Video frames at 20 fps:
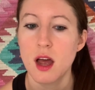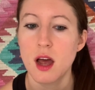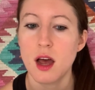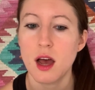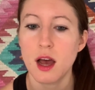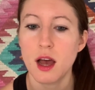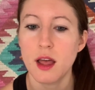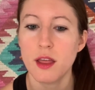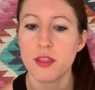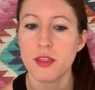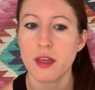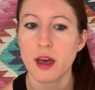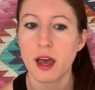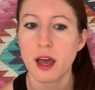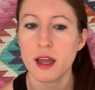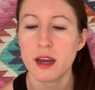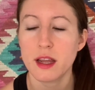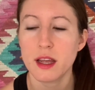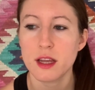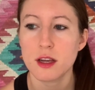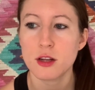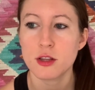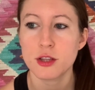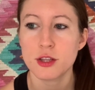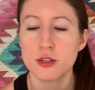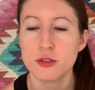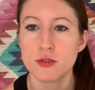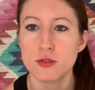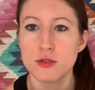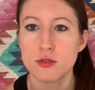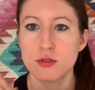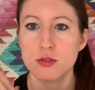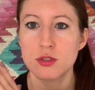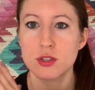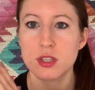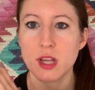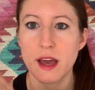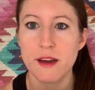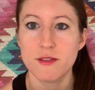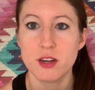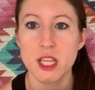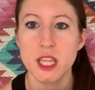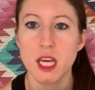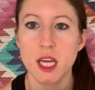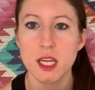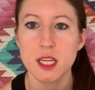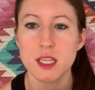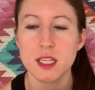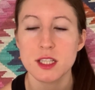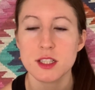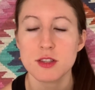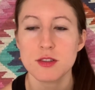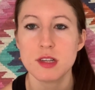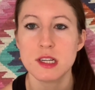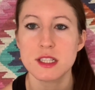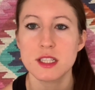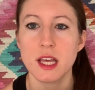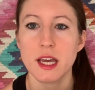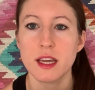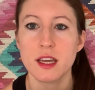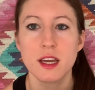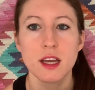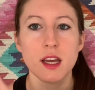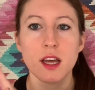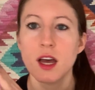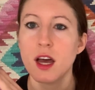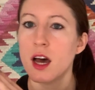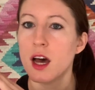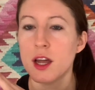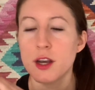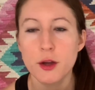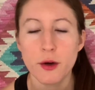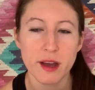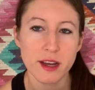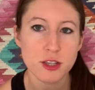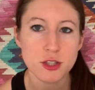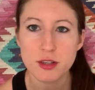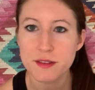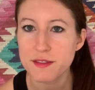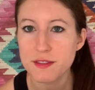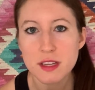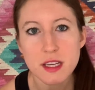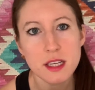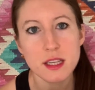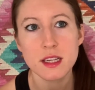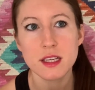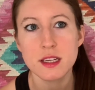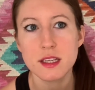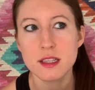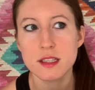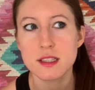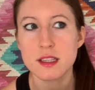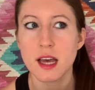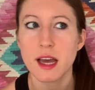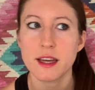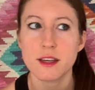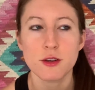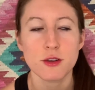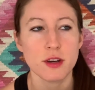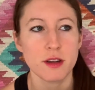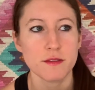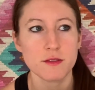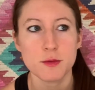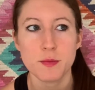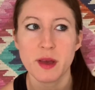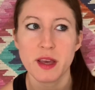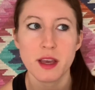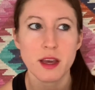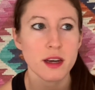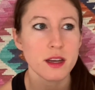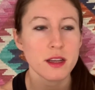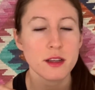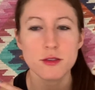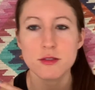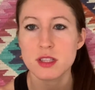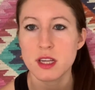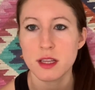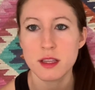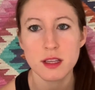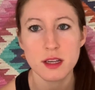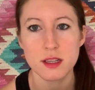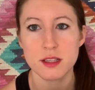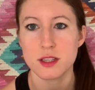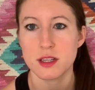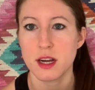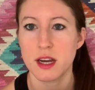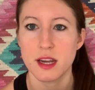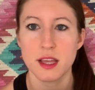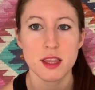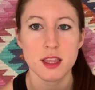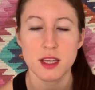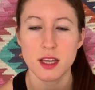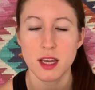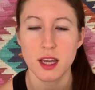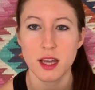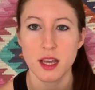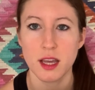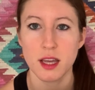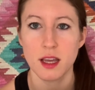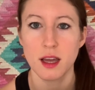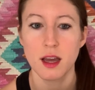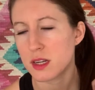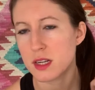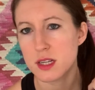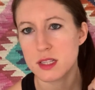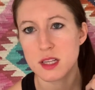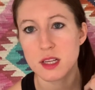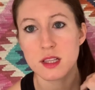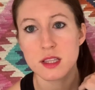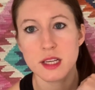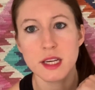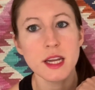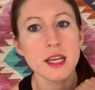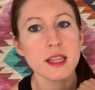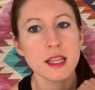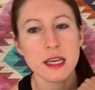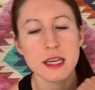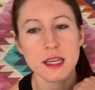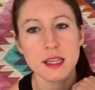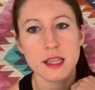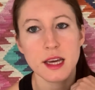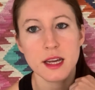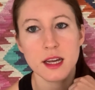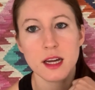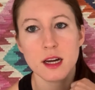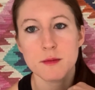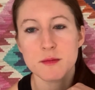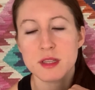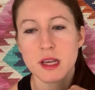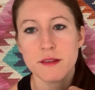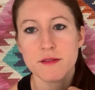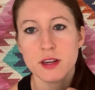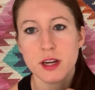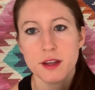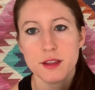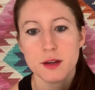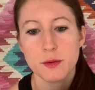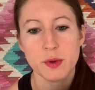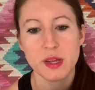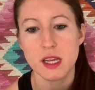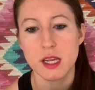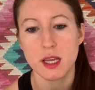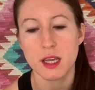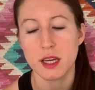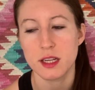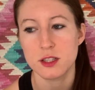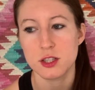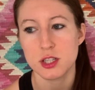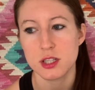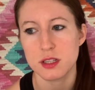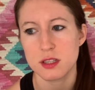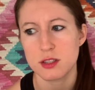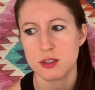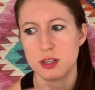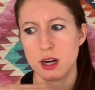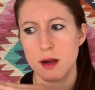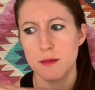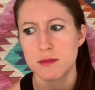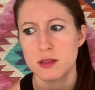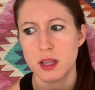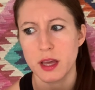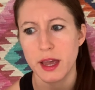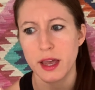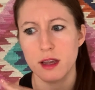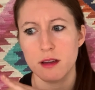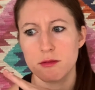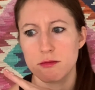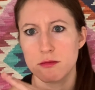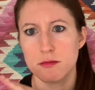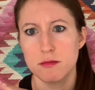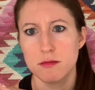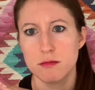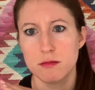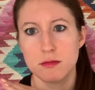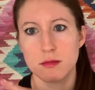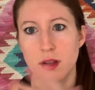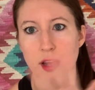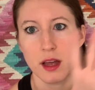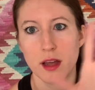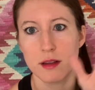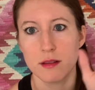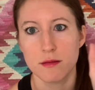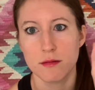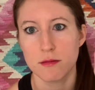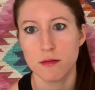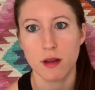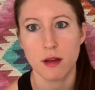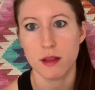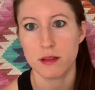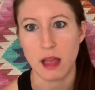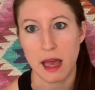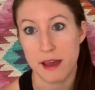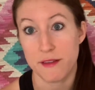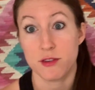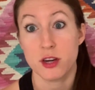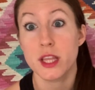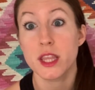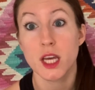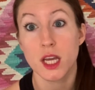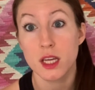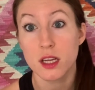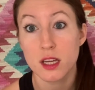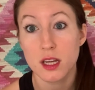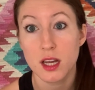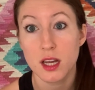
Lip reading: And that includes everything. So there's like no extra fees. I don't have to pay any utilities or anything. There's a cleaning lady that comes every other week and she scrubbed like everything.